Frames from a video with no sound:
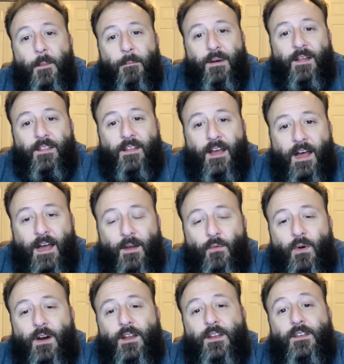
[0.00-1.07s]
But I
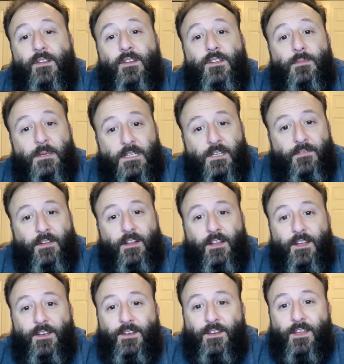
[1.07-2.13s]
wanted to
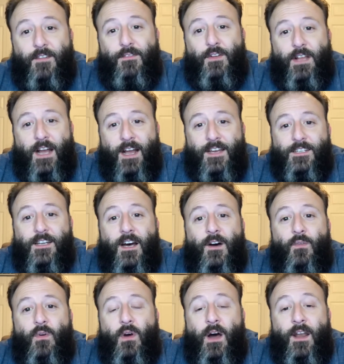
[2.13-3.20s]
specifically give you guys
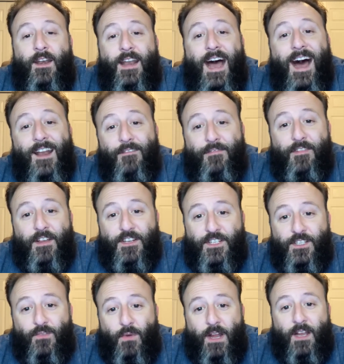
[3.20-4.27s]
a
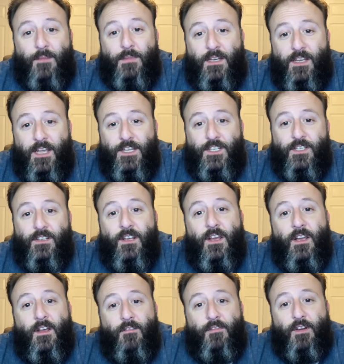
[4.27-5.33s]
nonfiction recommendation
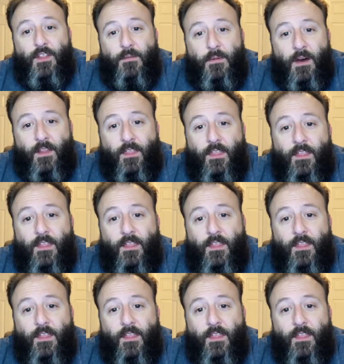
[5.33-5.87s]
for the month.